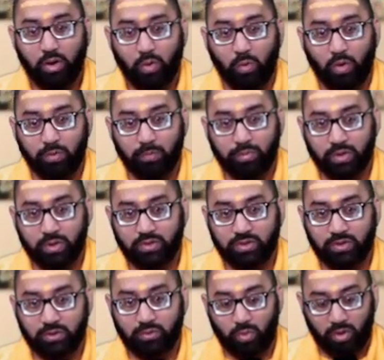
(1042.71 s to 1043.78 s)
One
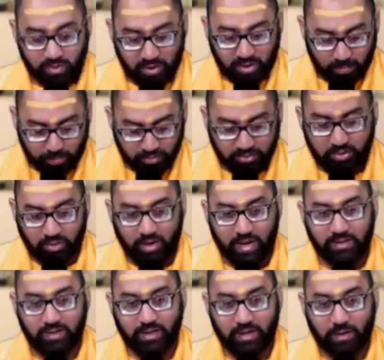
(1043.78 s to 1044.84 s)
person is one that puts their
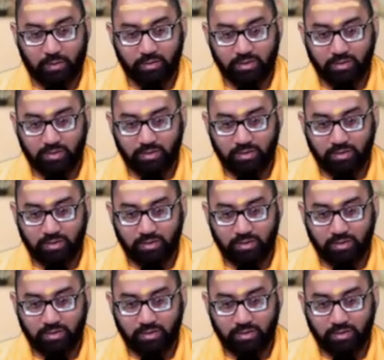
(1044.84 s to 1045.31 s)
head down